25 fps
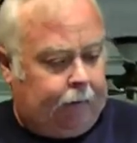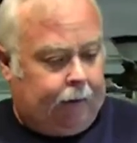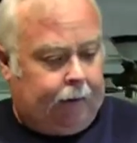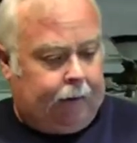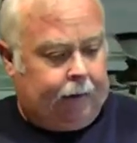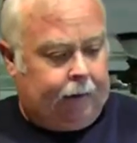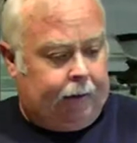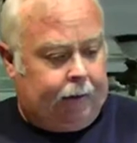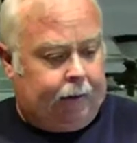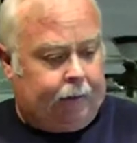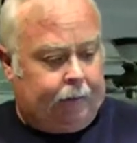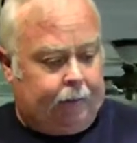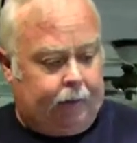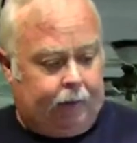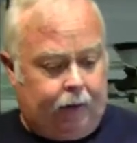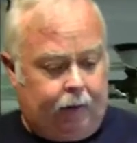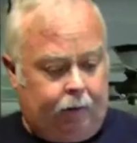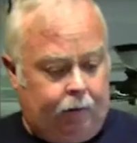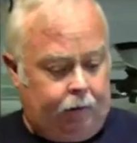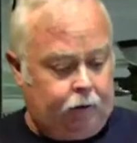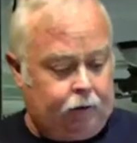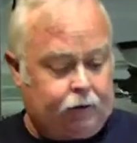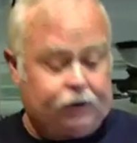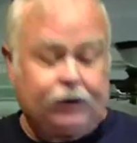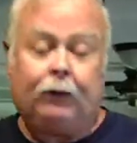and then
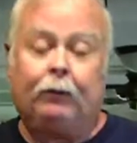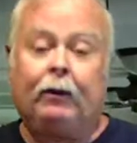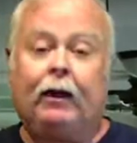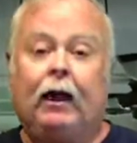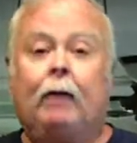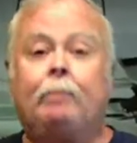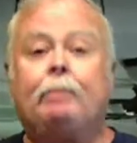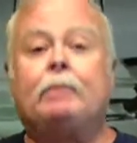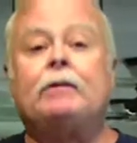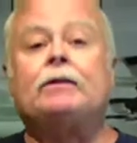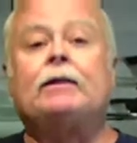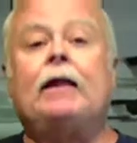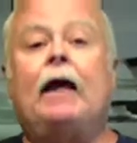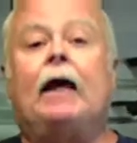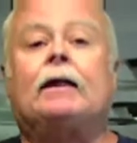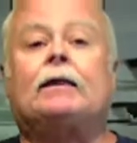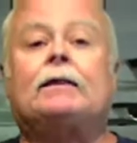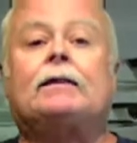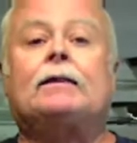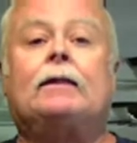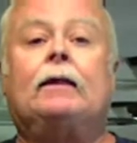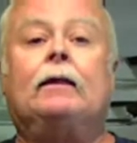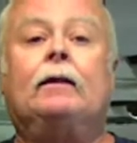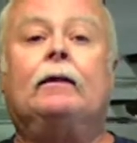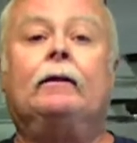we'll see what happens
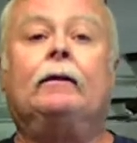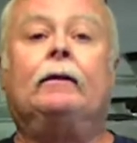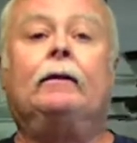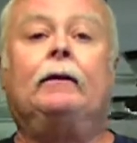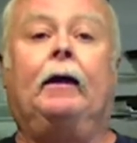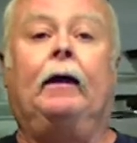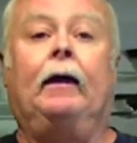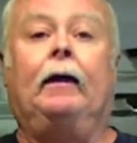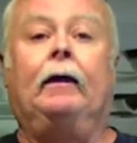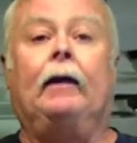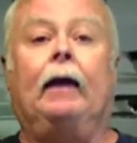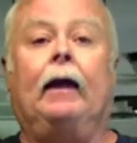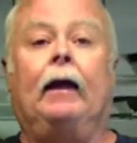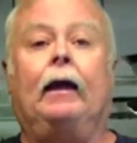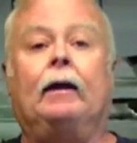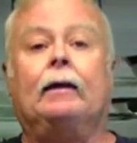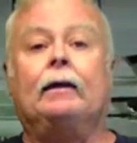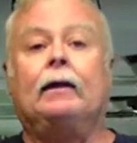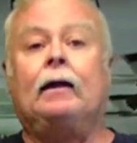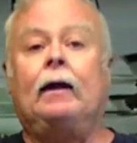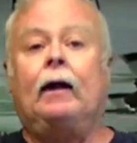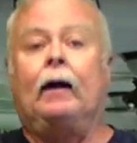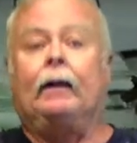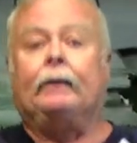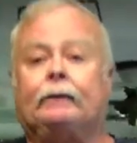next. And
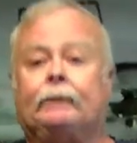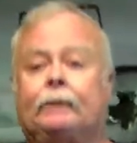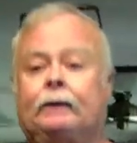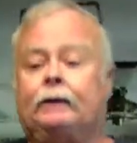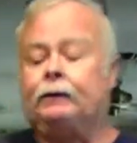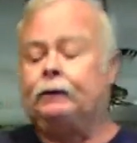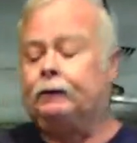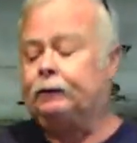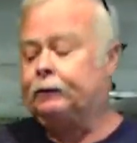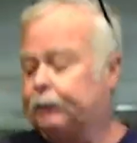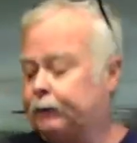cut.